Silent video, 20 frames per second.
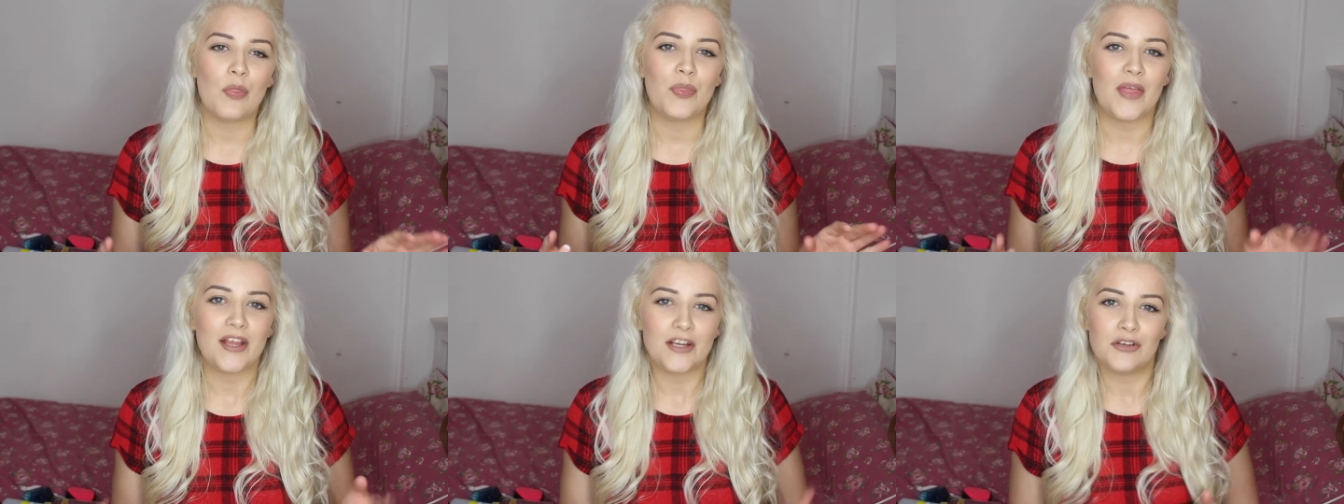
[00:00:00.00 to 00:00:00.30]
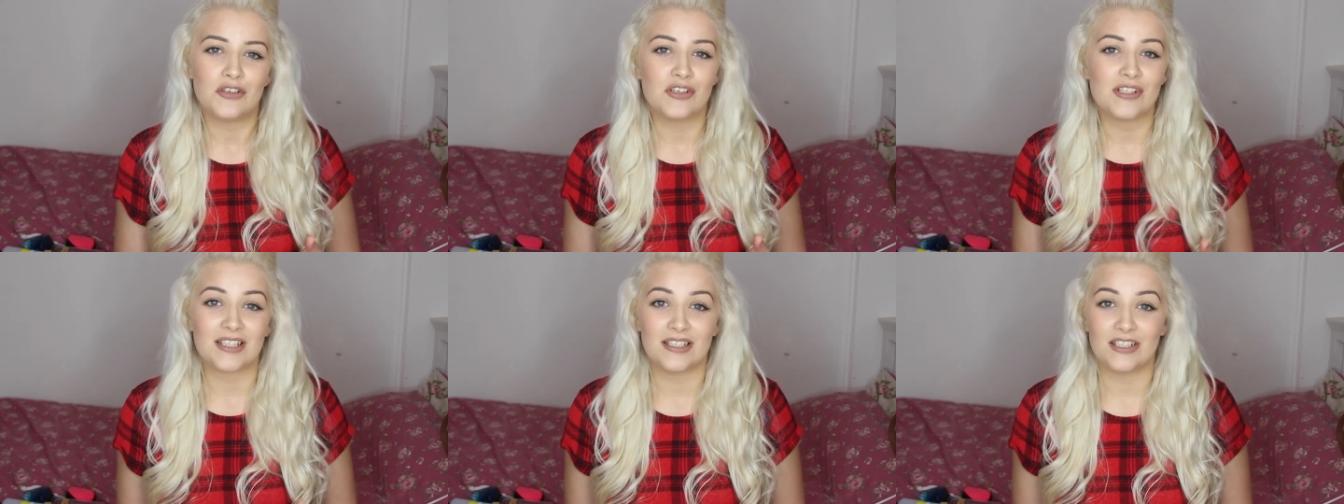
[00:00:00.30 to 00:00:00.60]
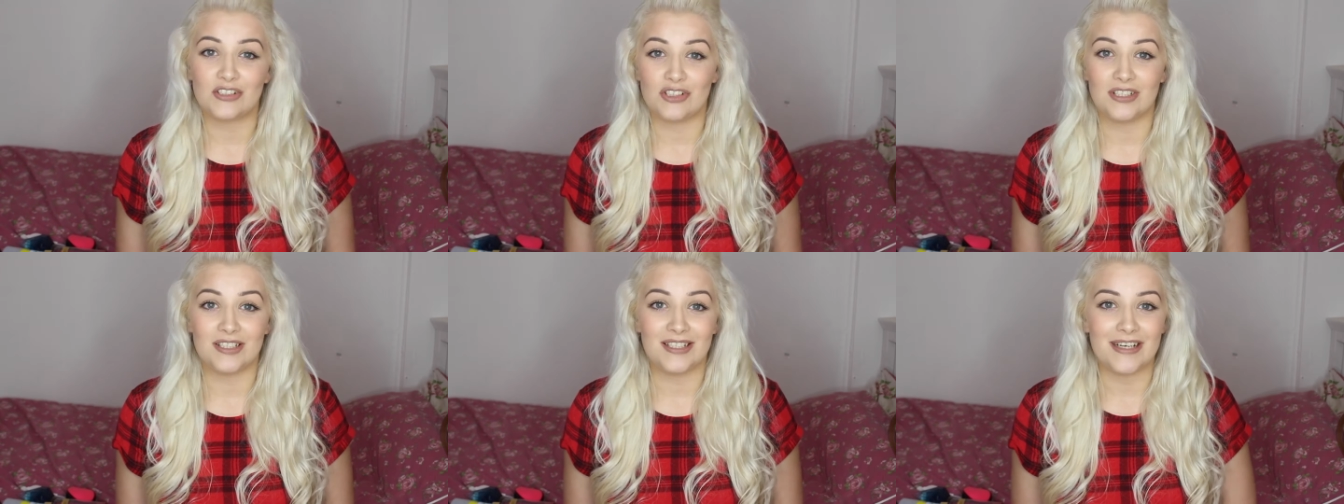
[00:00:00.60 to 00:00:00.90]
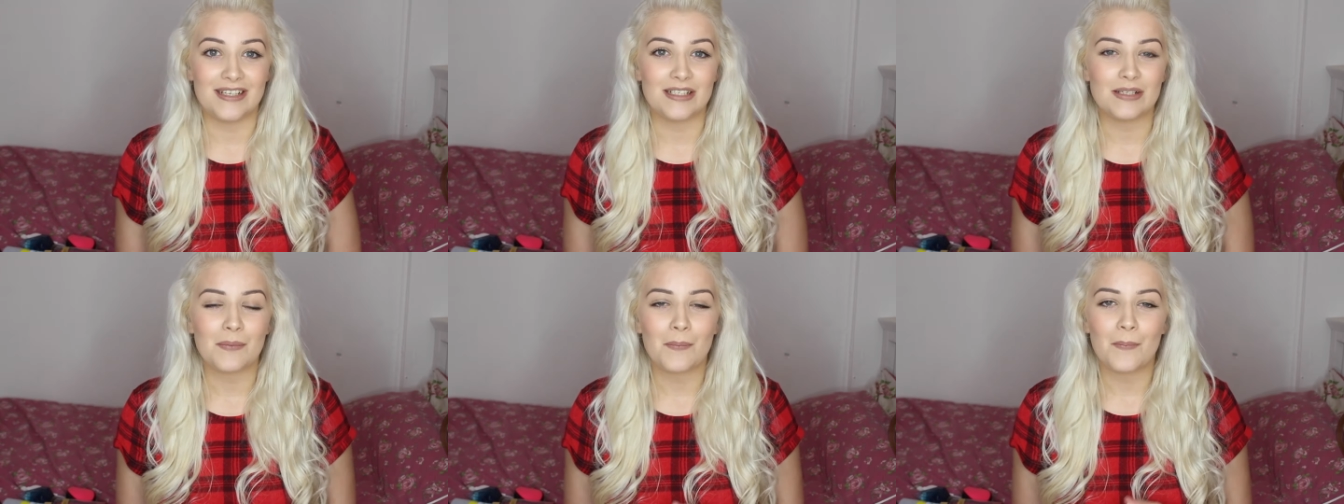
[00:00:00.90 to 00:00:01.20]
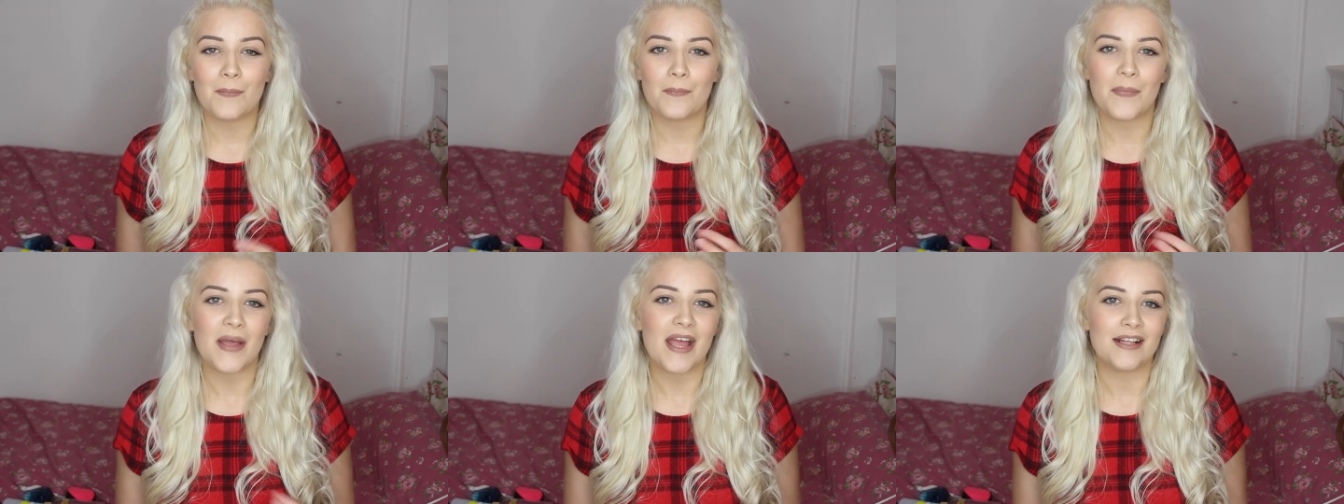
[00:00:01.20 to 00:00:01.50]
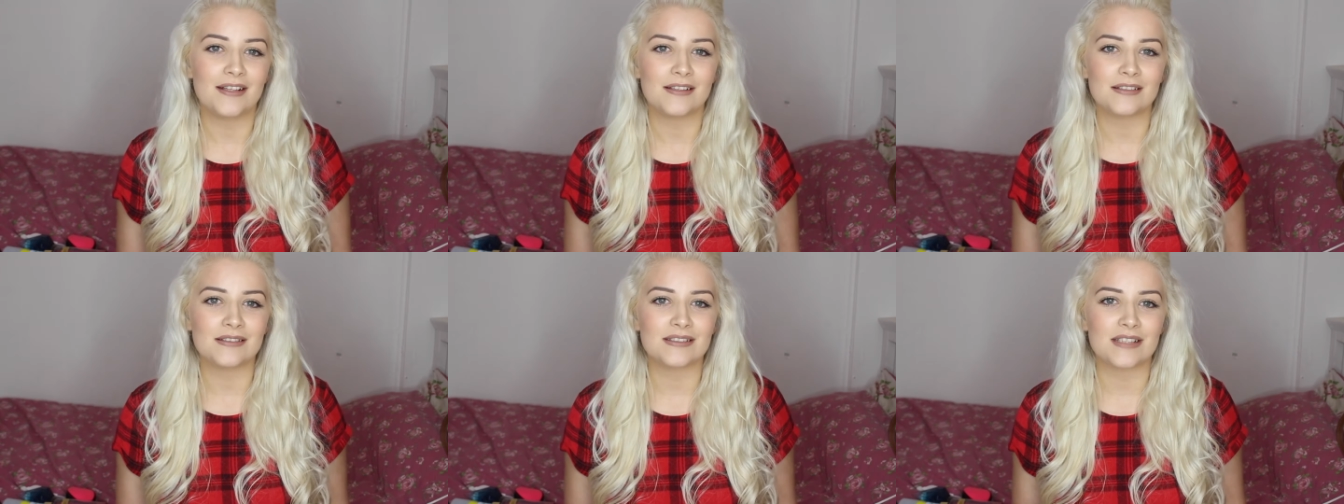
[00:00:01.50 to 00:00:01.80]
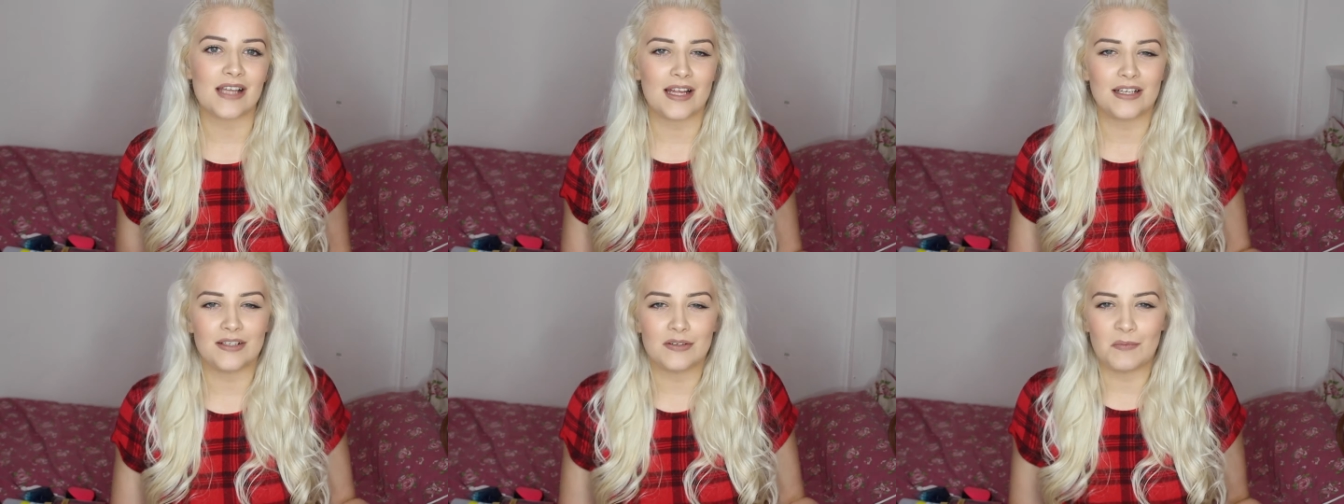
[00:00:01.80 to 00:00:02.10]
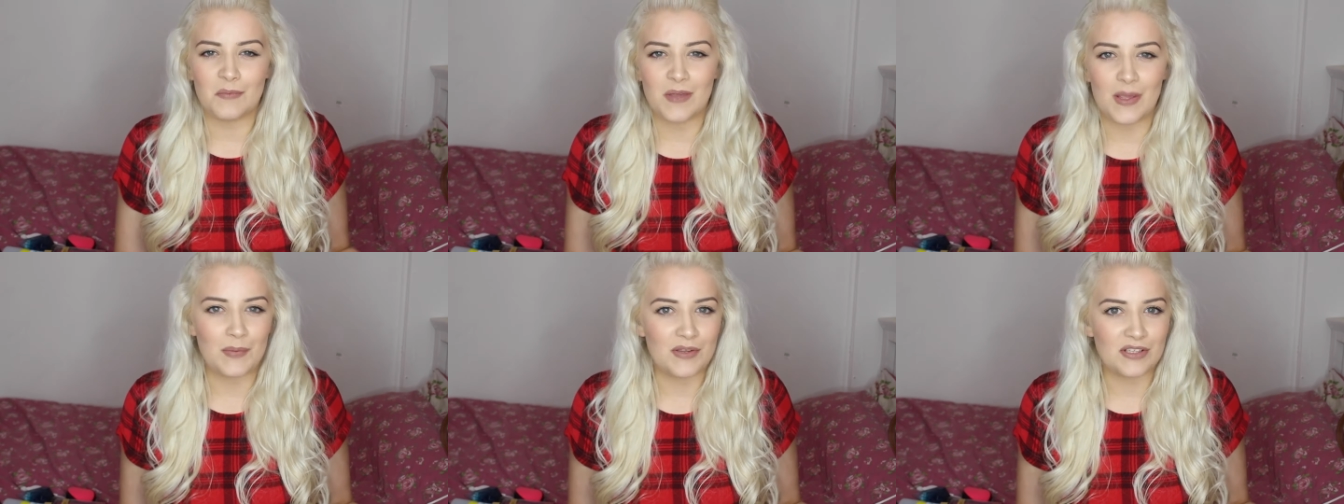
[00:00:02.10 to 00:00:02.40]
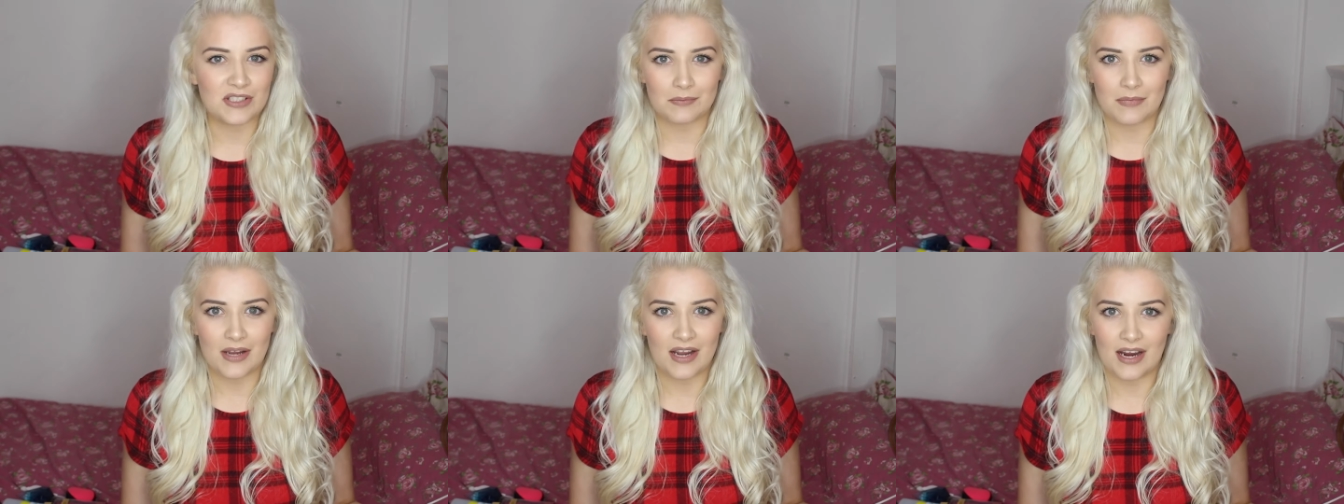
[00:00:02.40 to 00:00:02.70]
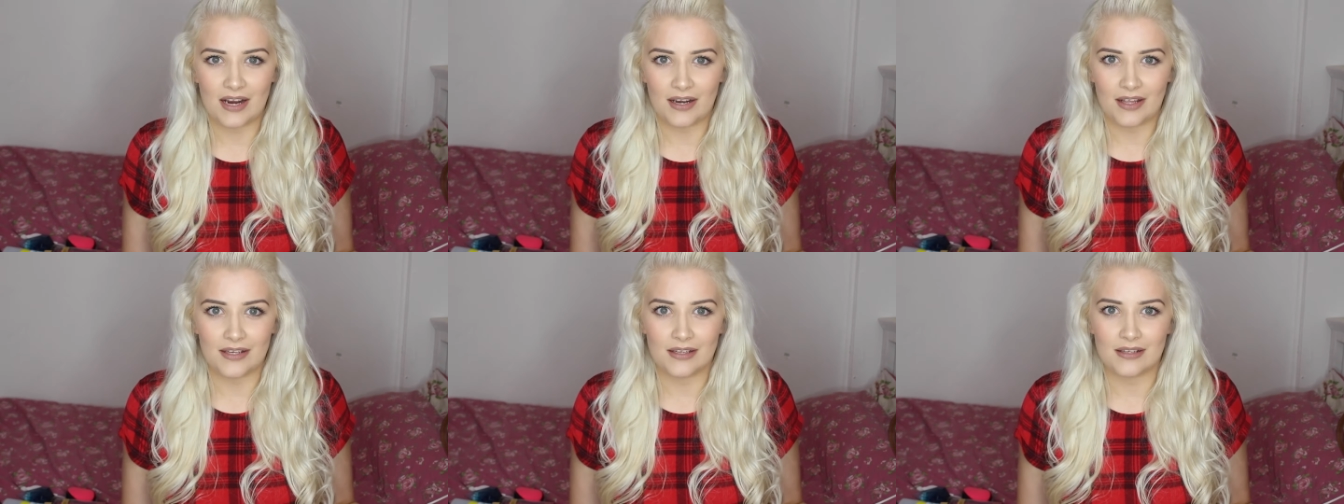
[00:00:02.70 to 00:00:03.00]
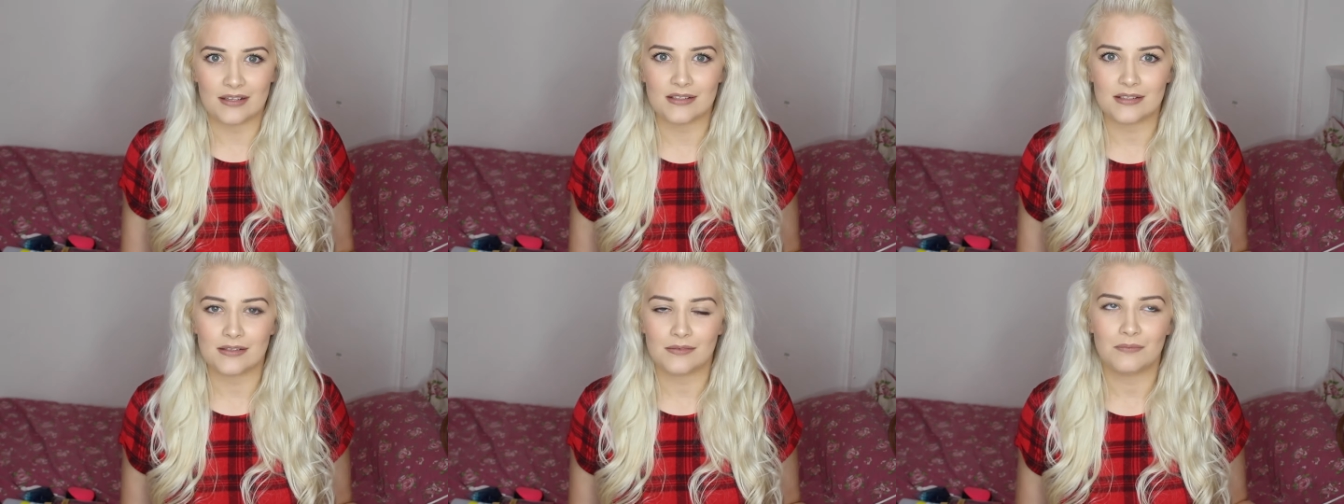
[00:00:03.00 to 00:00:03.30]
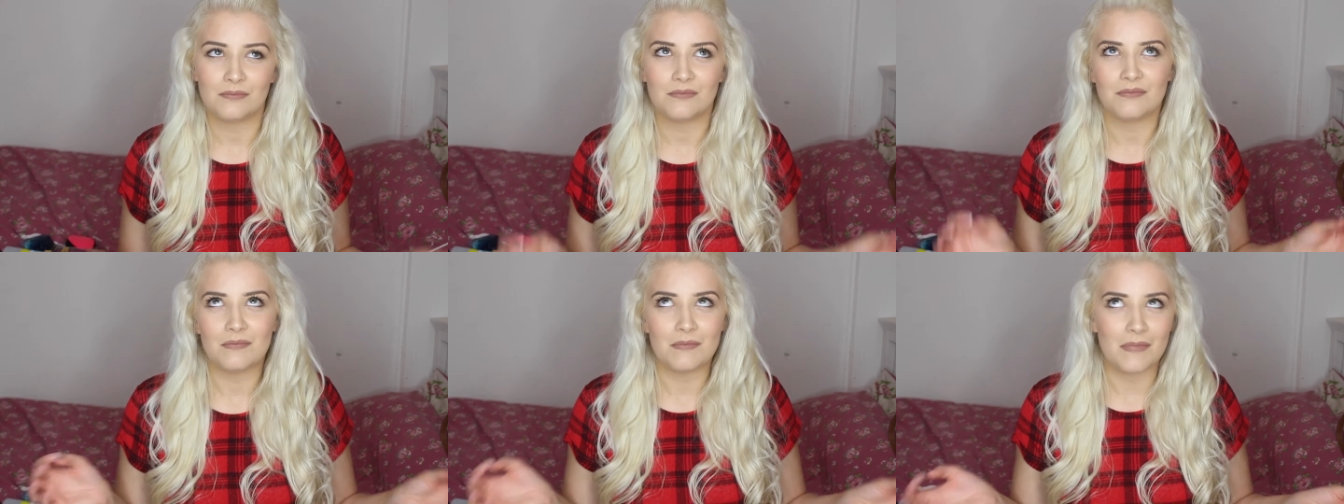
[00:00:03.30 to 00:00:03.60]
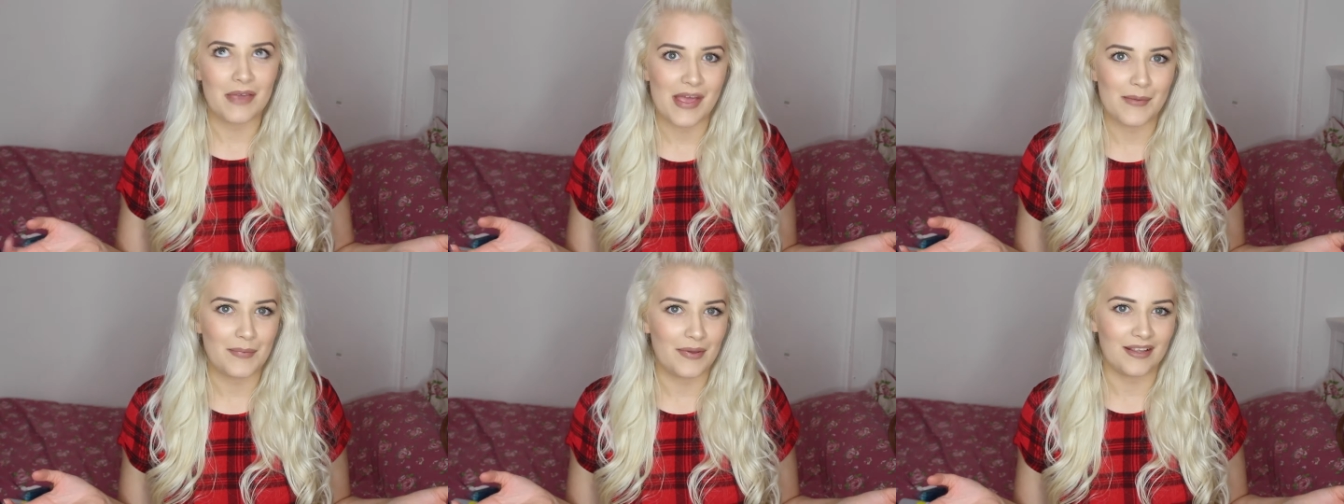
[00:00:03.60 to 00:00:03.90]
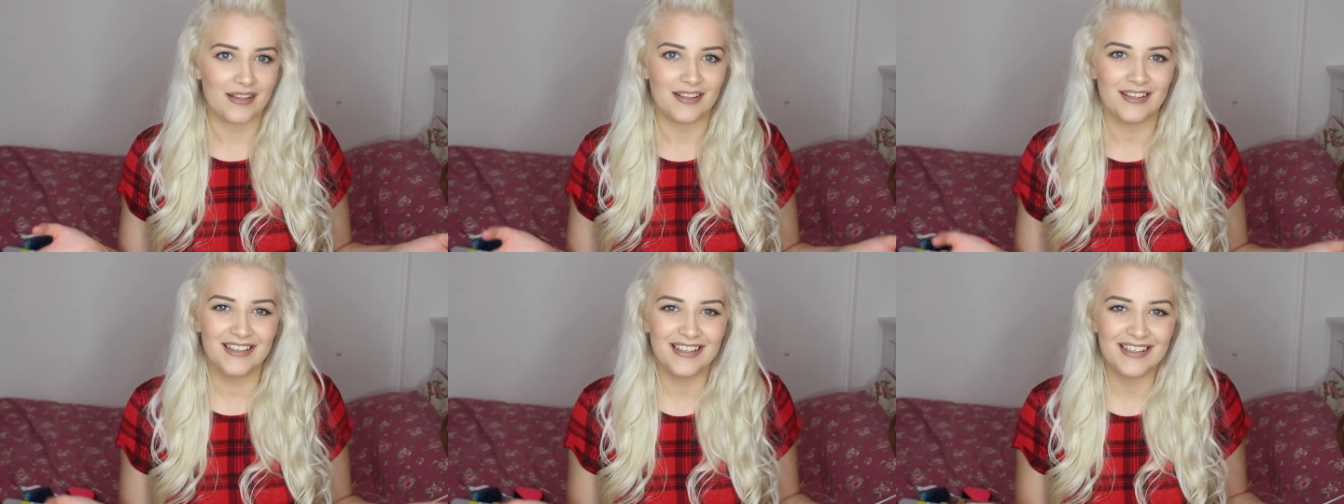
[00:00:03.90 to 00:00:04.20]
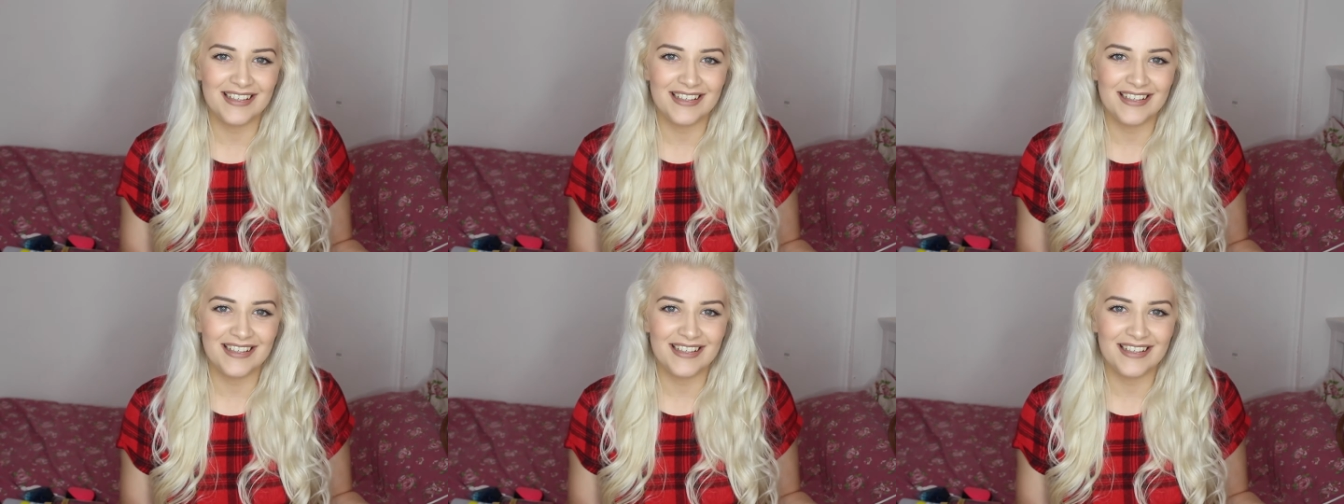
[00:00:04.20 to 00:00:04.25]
then you just literally need pens and maybe some highlighters. Maybe.